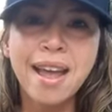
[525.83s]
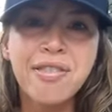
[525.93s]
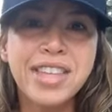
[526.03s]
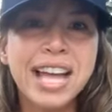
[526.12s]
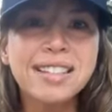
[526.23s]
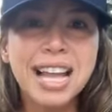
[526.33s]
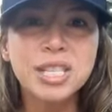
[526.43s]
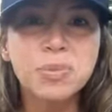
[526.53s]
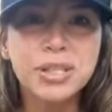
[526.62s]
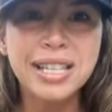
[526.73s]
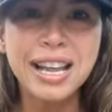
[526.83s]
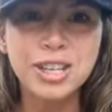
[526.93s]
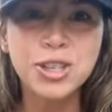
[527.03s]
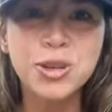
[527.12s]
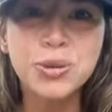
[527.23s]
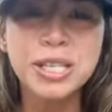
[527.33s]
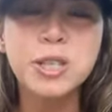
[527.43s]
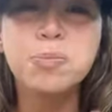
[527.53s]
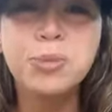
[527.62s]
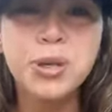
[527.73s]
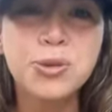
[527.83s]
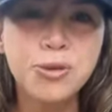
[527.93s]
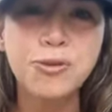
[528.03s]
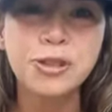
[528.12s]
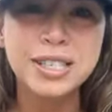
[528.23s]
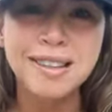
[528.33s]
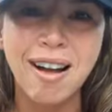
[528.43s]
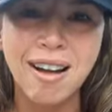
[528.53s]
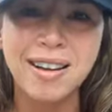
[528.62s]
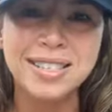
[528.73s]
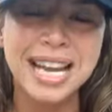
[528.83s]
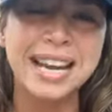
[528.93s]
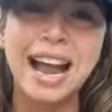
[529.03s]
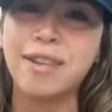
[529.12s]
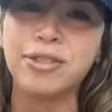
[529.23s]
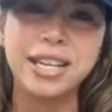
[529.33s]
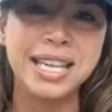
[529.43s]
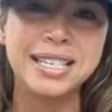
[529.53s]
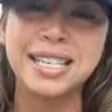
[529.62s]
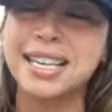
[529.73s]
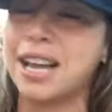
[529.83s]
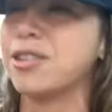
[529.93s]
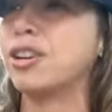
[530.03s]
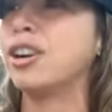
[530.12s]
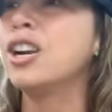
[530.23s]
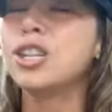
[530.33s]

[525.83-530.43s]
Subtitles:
Then Les Mills let us use these beautiful songs and everything together